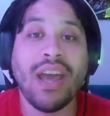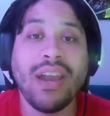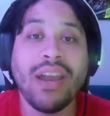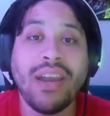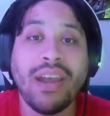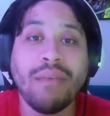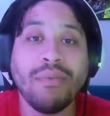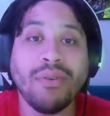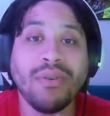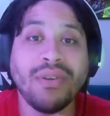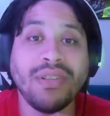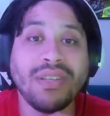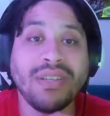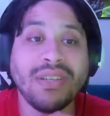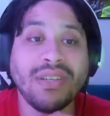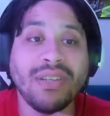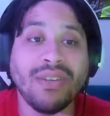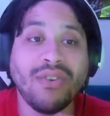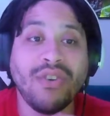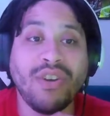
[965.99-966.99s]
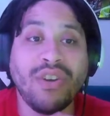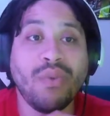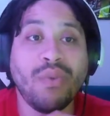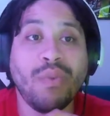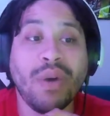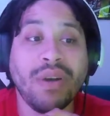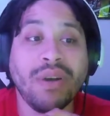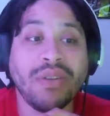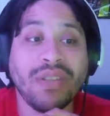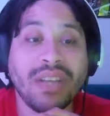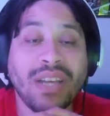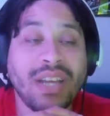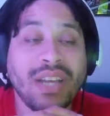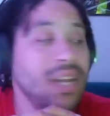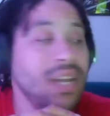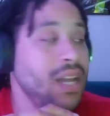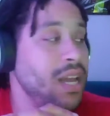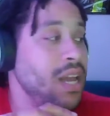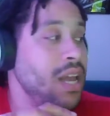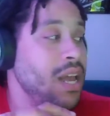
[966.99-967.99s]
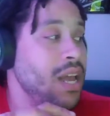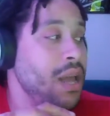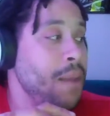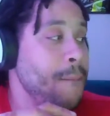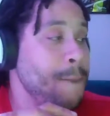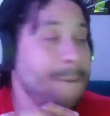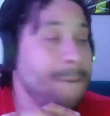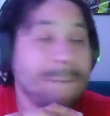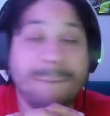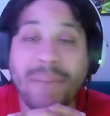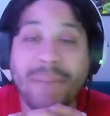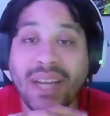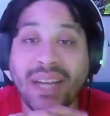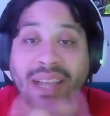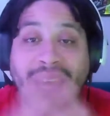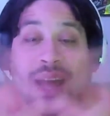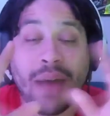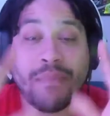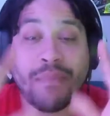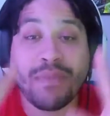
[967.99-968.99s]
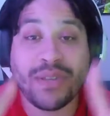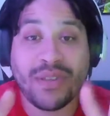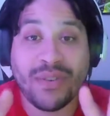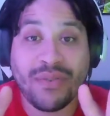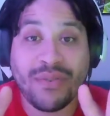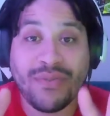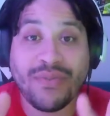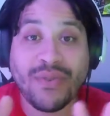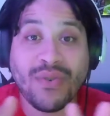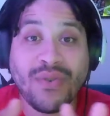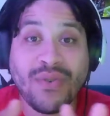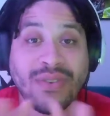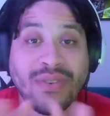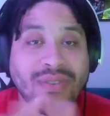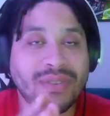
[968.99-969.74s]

neighborhood or in the world. But episode four,